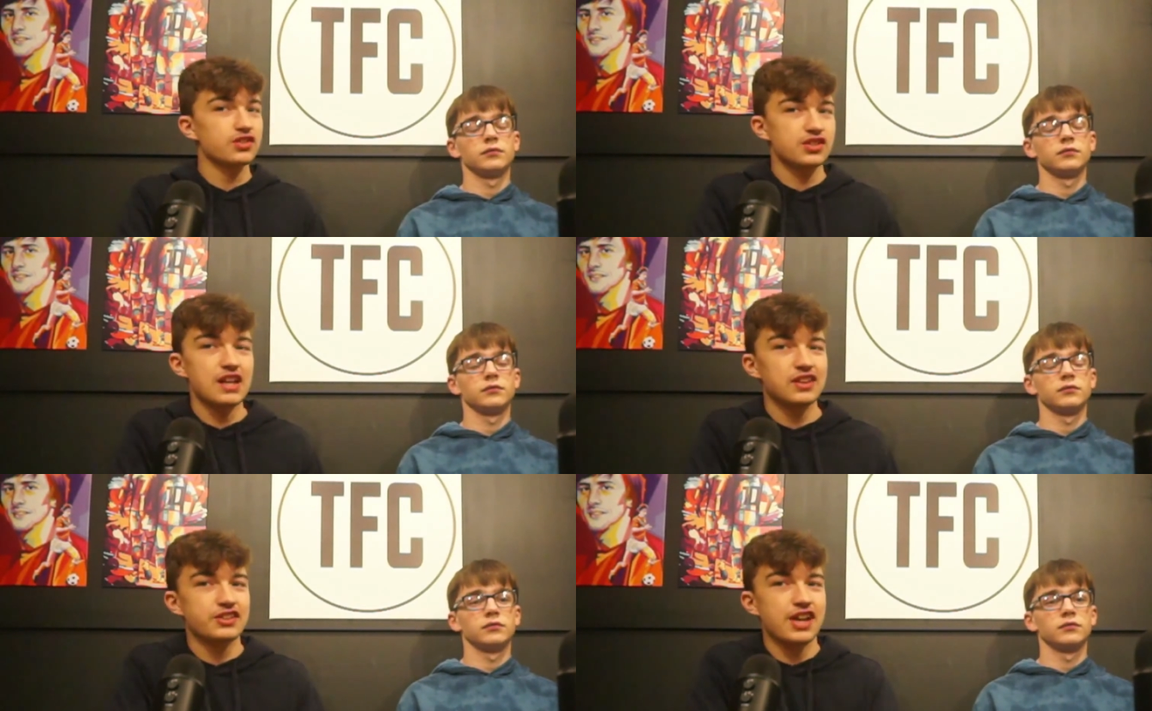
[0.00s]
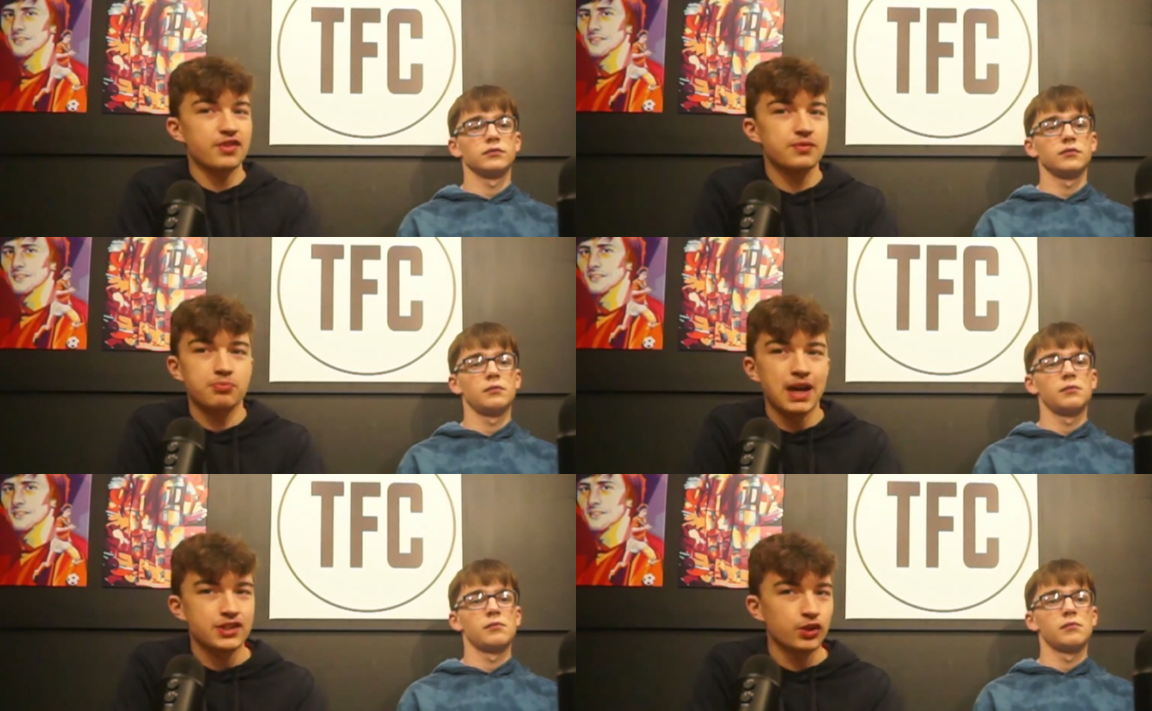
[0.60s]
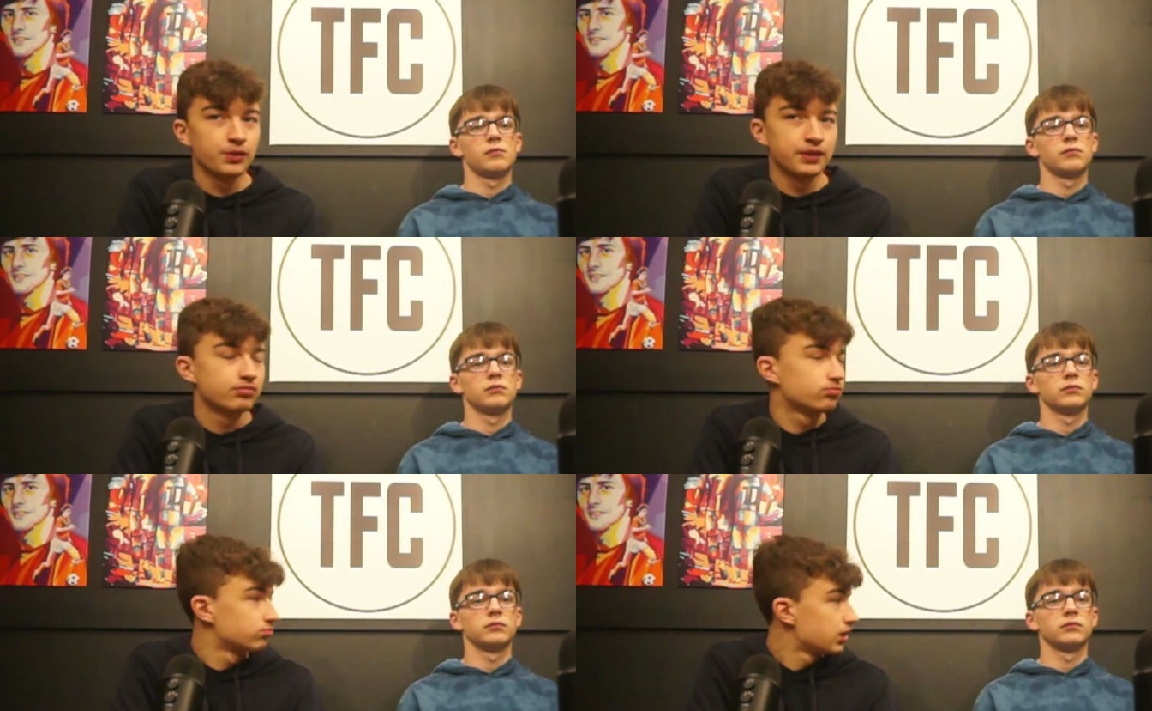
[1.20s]
Speaker 1: the Netherlands have a bad tournament.
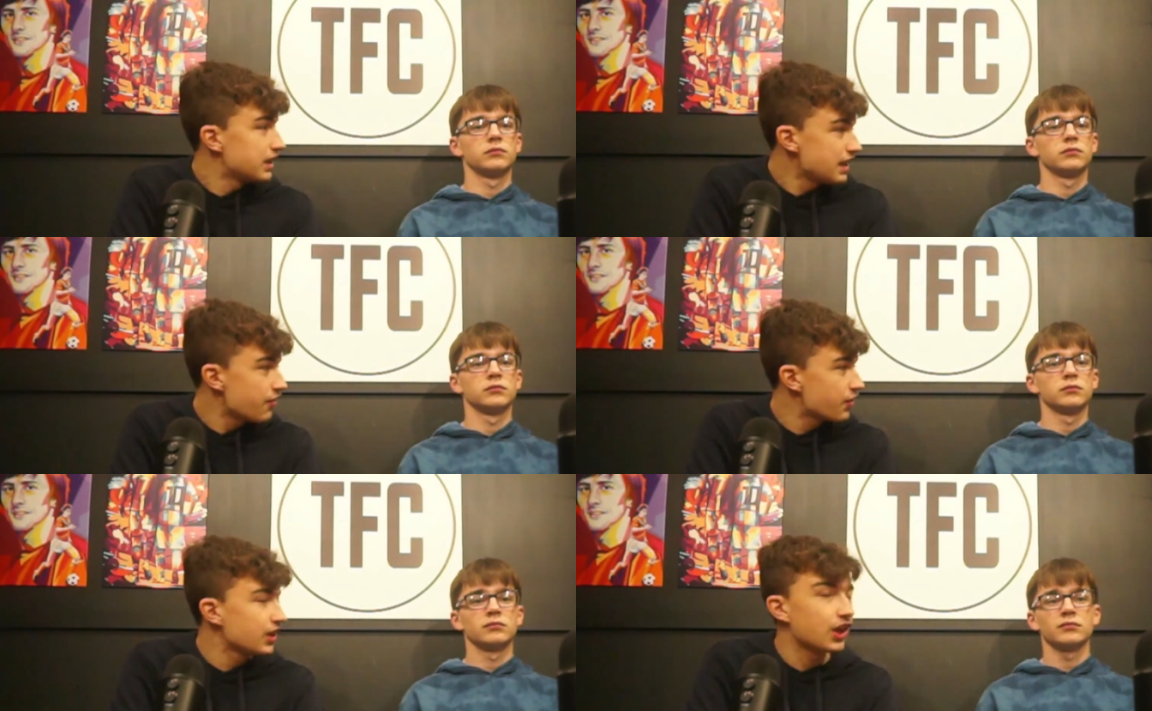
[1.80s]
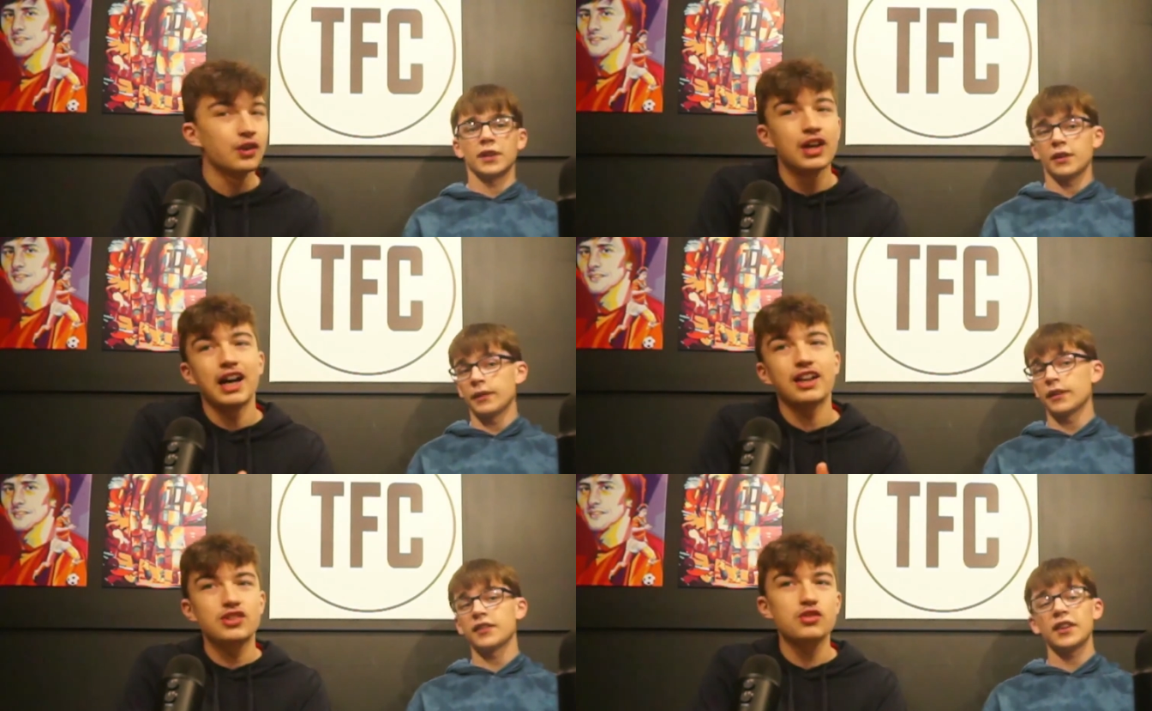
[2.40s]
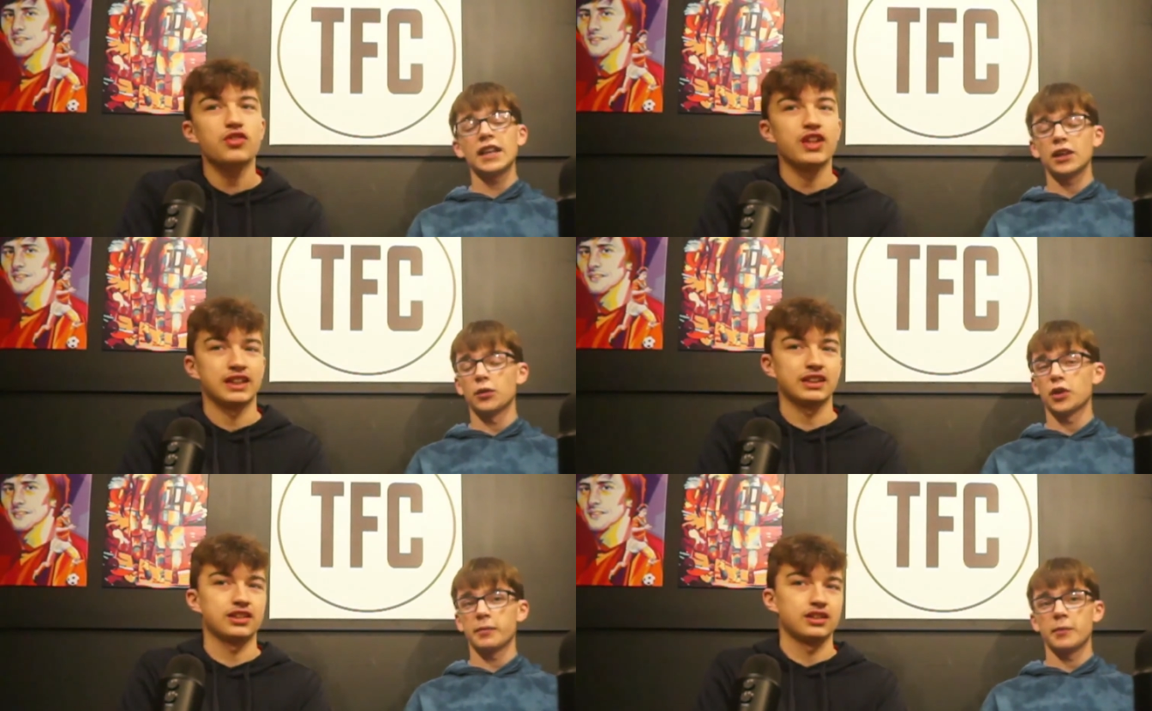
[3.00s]
You never know. I mean, and I do Senegal think
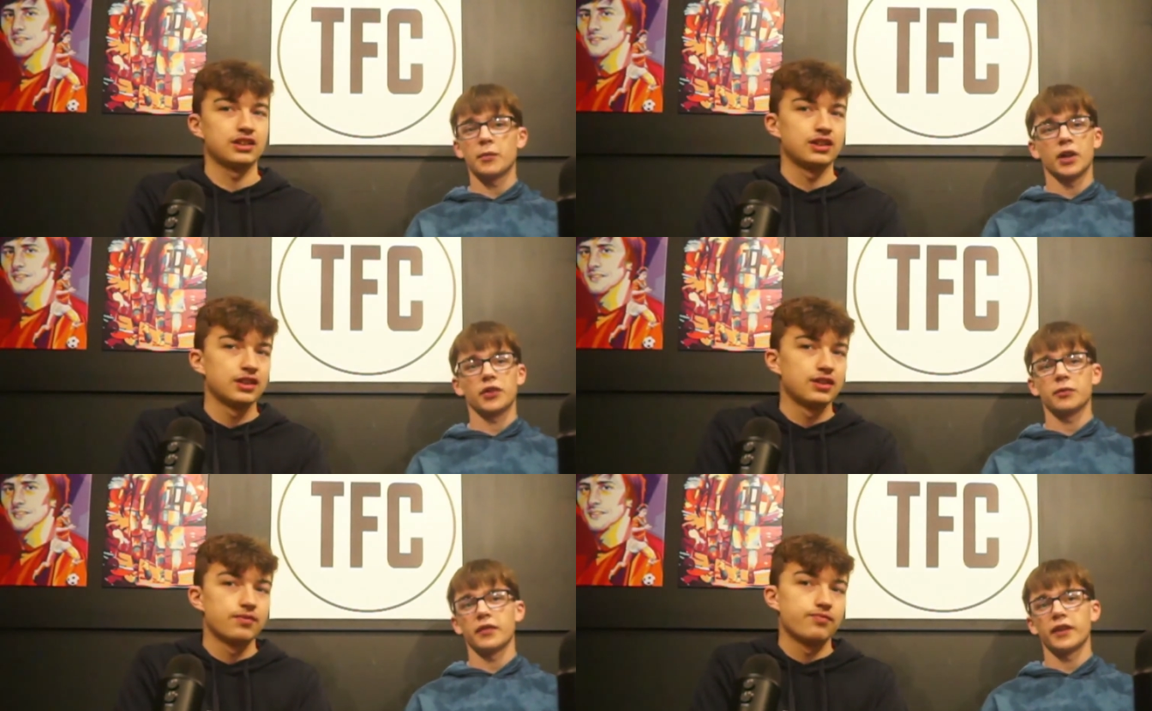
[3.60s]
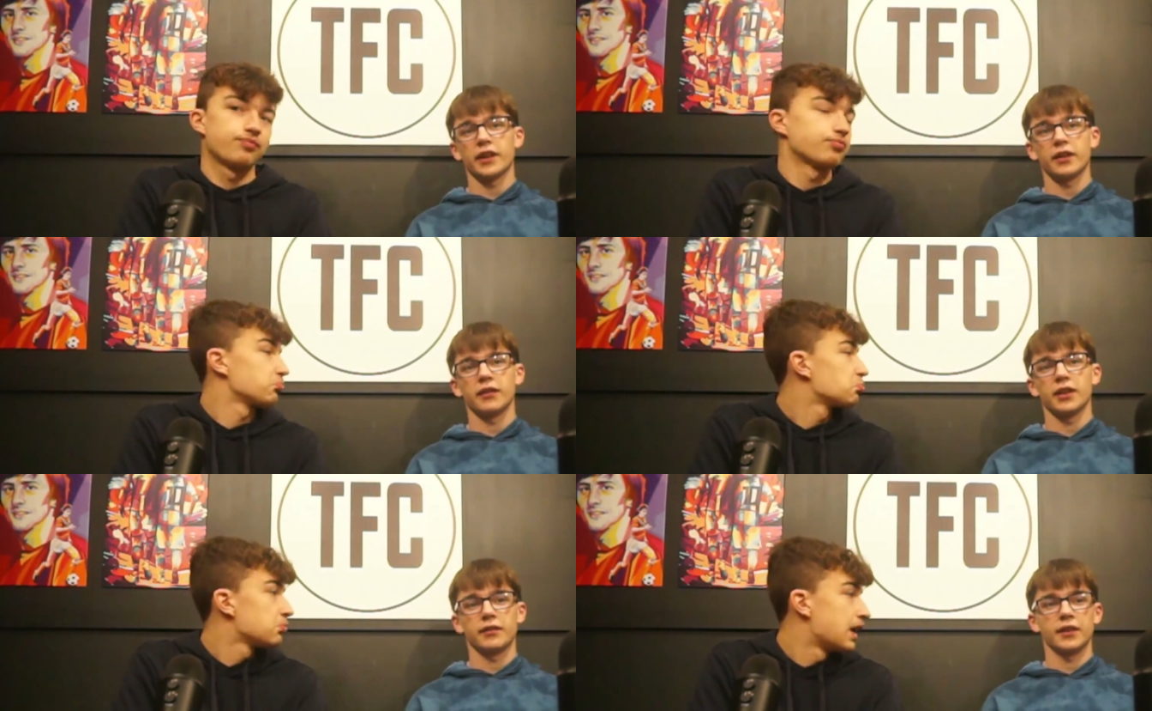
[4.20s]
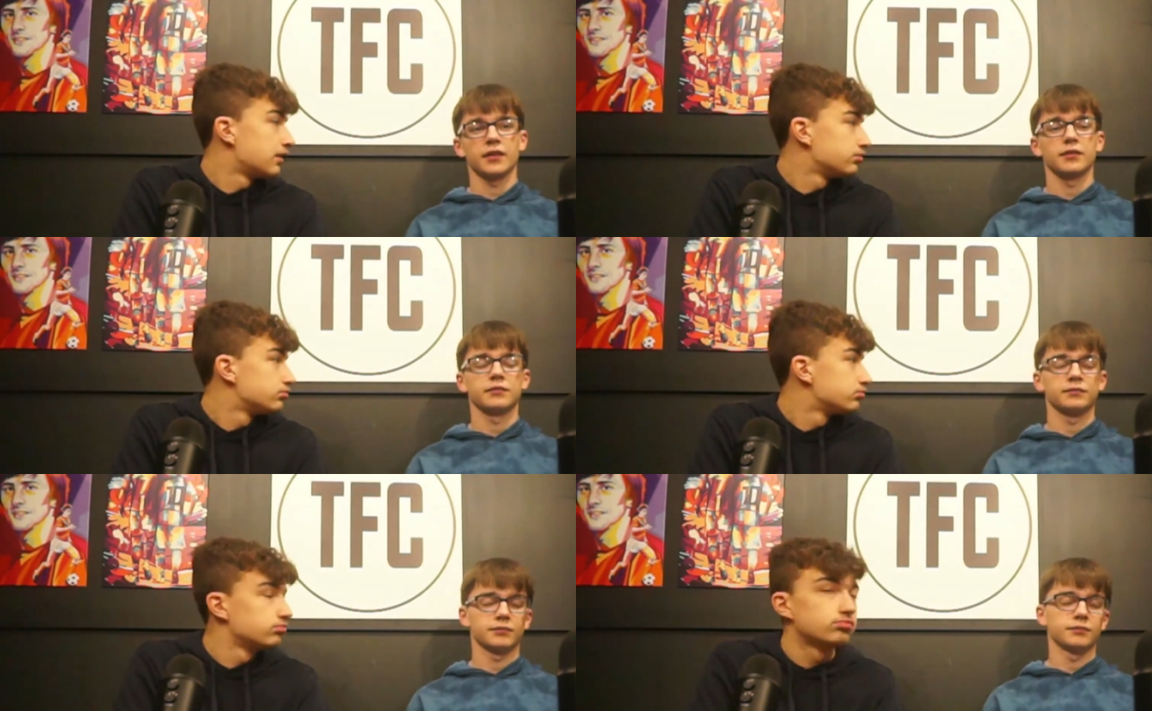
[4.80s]
could
Speaker 2: be worse than we think they are. Again. Yeah
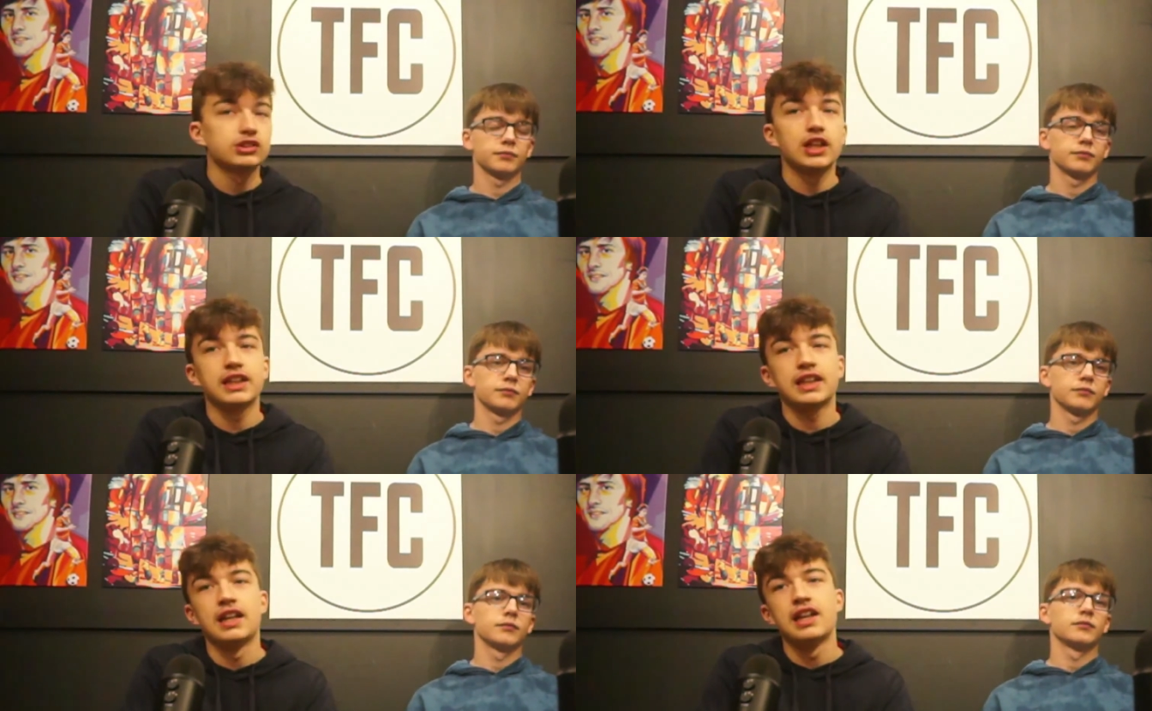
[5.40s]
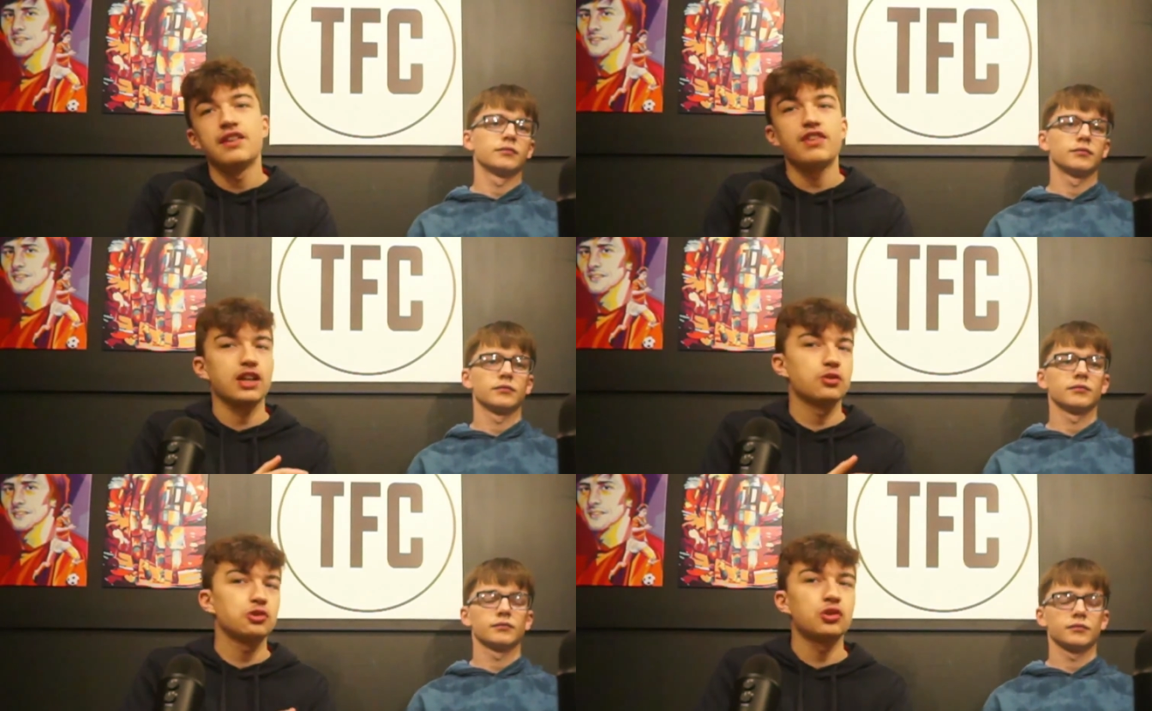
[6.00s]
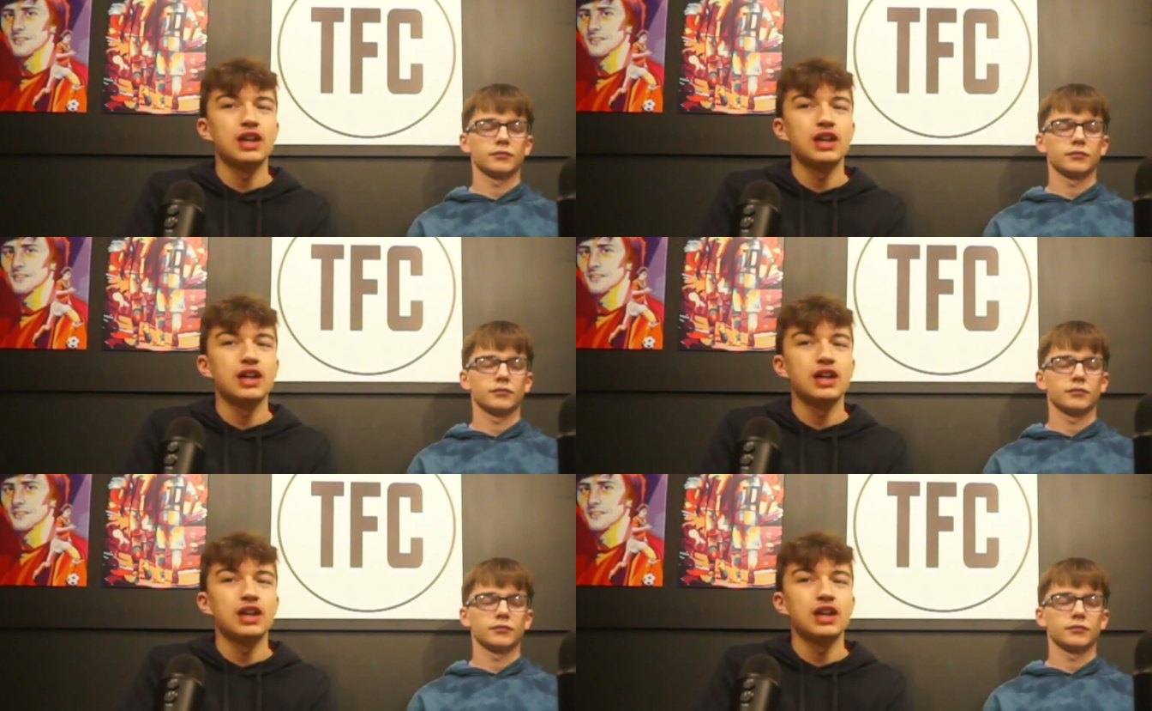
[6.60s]
Speaker 1: certainly can. If Ecuador,